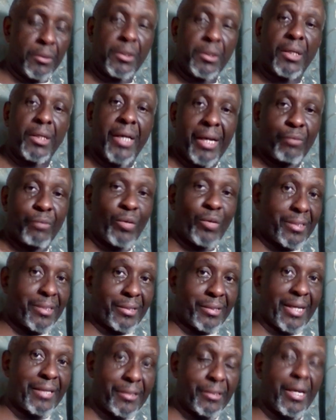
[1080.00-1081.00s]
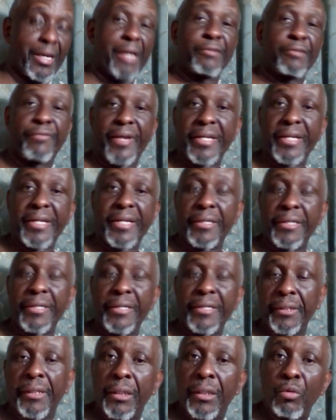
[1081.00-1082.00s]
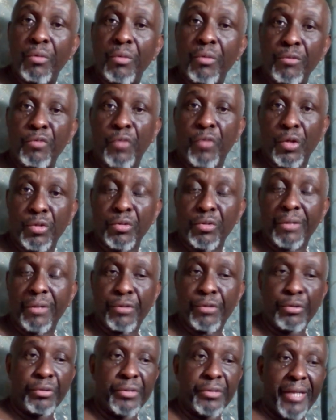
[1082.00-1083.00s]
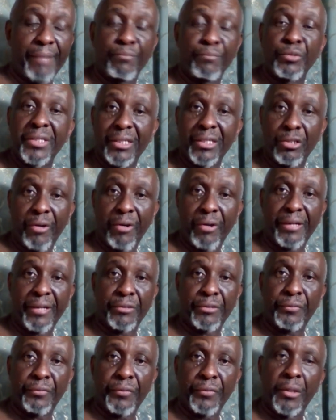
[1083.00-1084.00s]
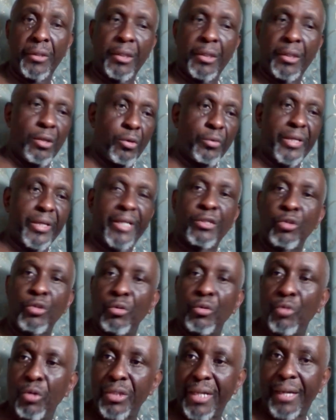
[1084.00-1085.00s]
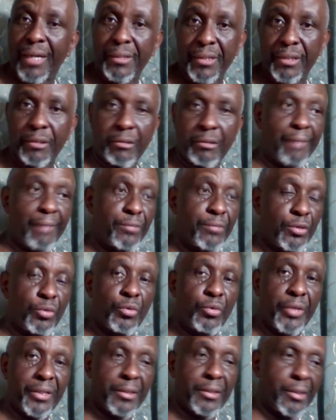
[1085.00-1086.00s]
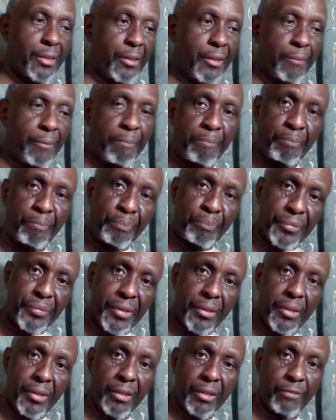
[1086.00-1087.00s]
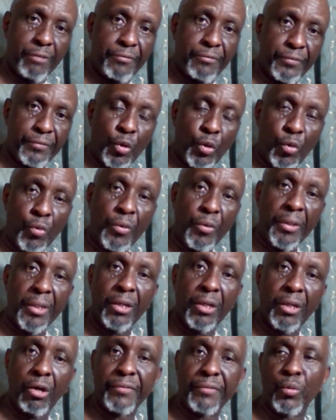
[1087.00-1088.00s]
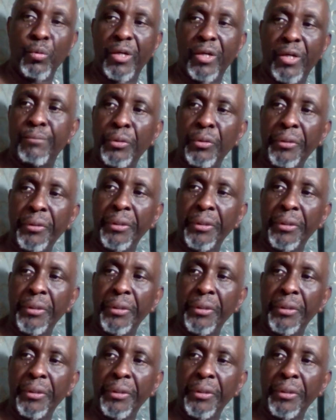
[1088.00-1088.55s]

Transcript: And once that's done, finally, we move on to the prototype, which is interactive. Okay, so those are described to you in the flow of the workbook.